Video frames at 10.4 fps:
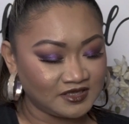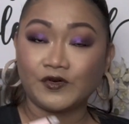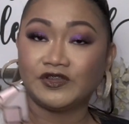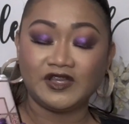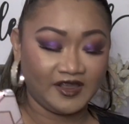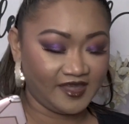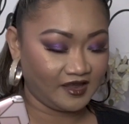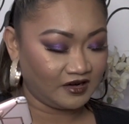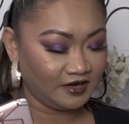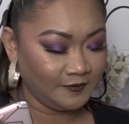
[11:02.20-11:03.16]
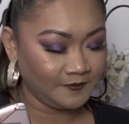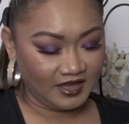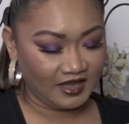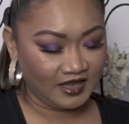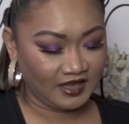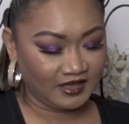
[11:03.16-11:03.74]
for the hair,
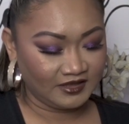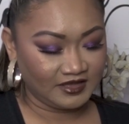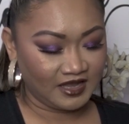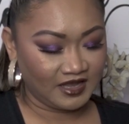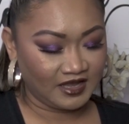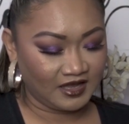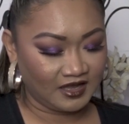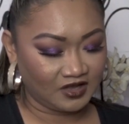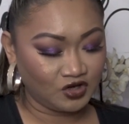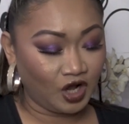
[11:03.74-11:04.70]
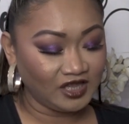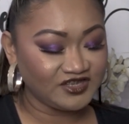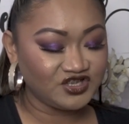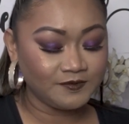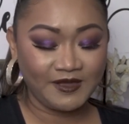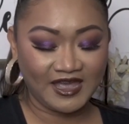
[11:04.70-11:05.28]
and
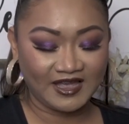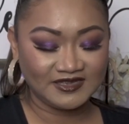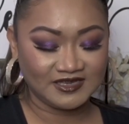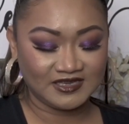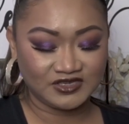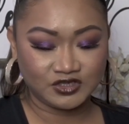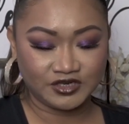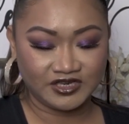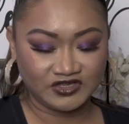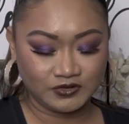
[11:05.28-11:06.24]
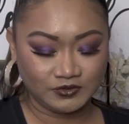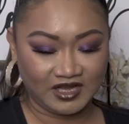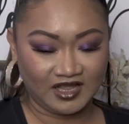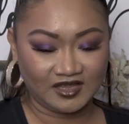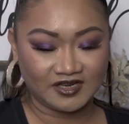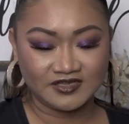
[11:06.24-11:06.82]
collagen pads is
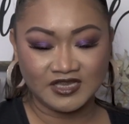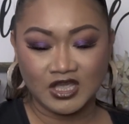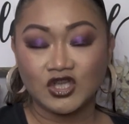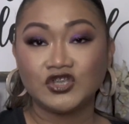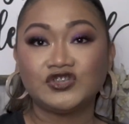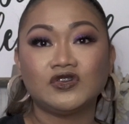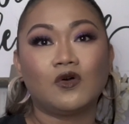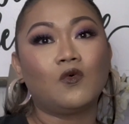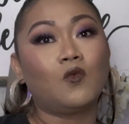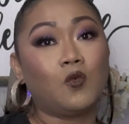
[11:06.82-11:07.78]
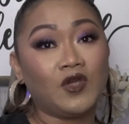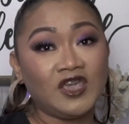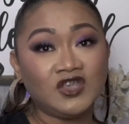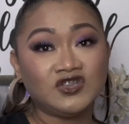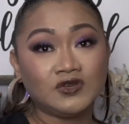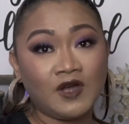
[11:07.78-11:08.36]
$32. So we
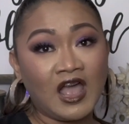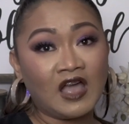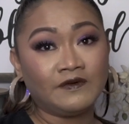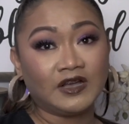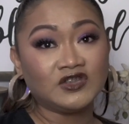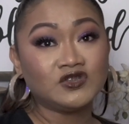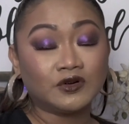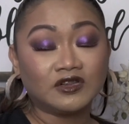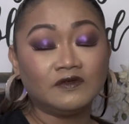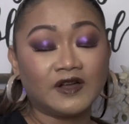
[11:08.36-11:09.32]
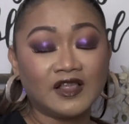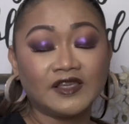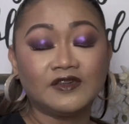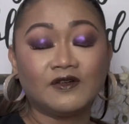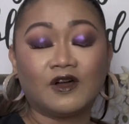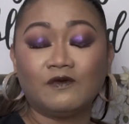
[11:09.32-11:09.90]
do have a total
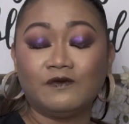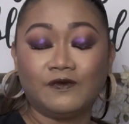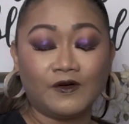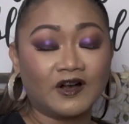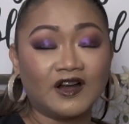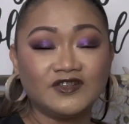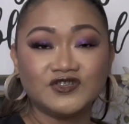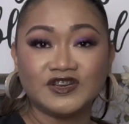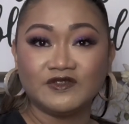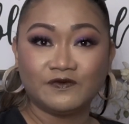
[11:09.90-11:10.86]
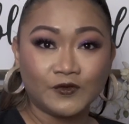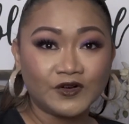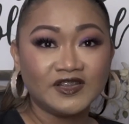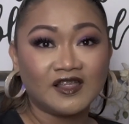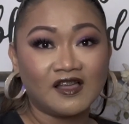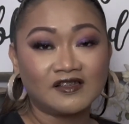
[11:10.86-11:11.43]
value of
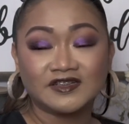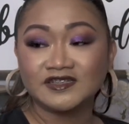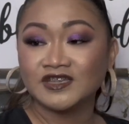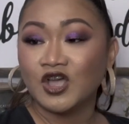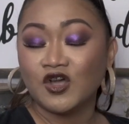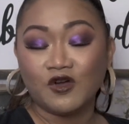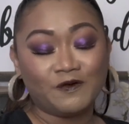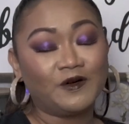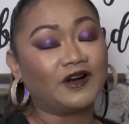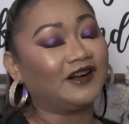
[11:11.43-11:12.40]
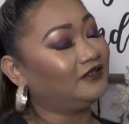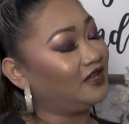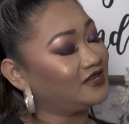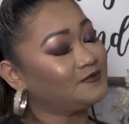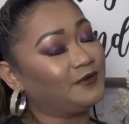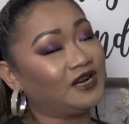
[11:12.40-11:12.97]
$440 for our
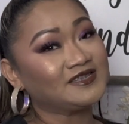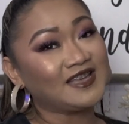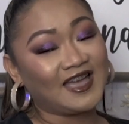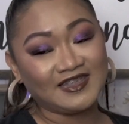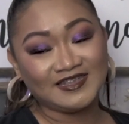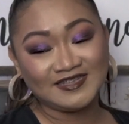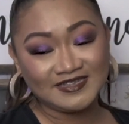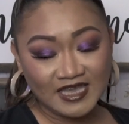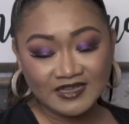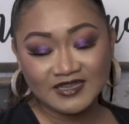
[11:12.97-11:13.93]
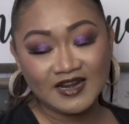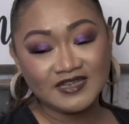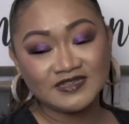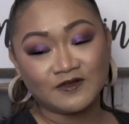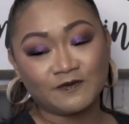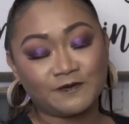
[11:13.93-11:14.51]
Luxe Box. I think that
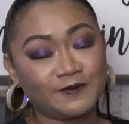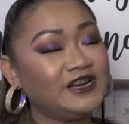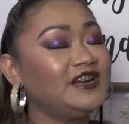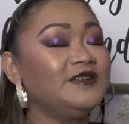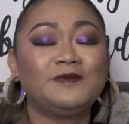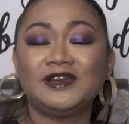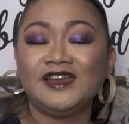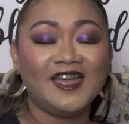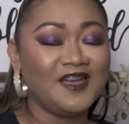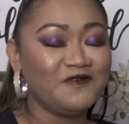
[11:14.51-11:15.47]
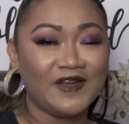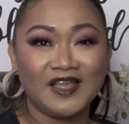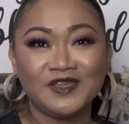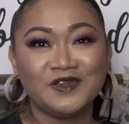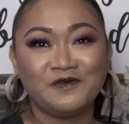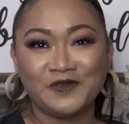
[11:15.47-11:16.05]
is a pretty high
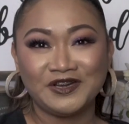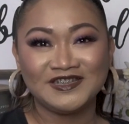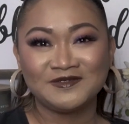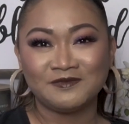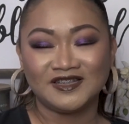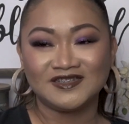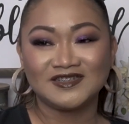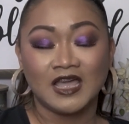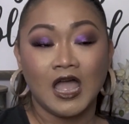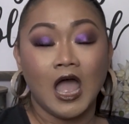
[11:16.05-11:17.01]
value for this month's